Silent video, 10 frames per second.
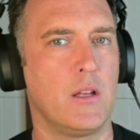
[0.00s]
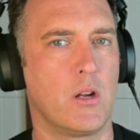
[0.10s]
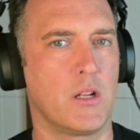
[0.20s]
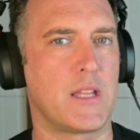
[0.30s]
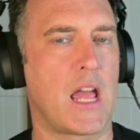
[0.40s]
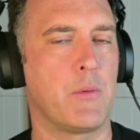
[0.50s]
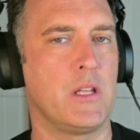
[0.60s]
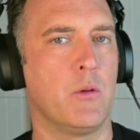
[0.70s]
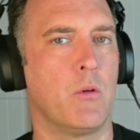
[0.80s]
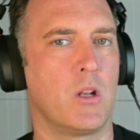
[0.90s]
on a day when
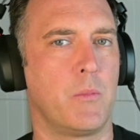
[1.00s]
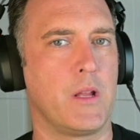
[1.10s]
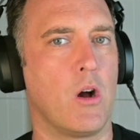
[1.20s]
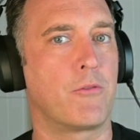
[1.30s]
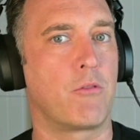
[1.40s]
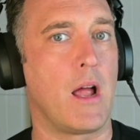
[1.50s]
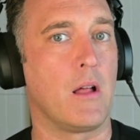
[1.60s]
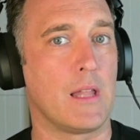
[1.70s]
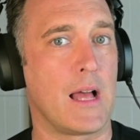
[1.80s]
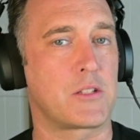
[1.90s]
you wanted to be off
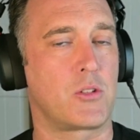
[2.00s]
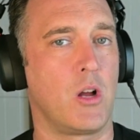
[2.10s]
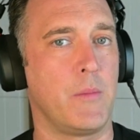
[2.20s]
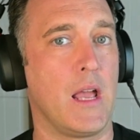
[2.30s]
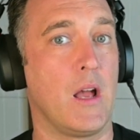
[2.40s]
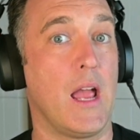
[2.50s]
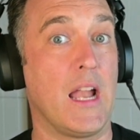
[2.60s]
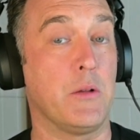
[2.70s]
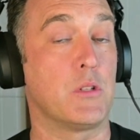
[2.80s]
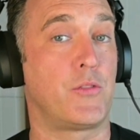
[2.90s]
rail last time out,
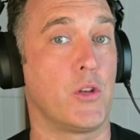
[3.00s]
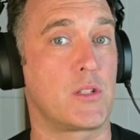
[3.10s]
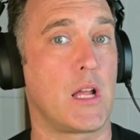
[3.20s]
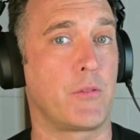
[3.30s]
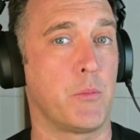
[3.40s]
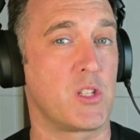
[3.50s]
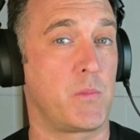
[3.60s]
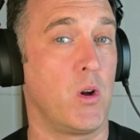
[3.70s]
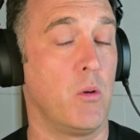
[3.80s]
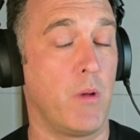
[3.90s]
and he was first up from a spell.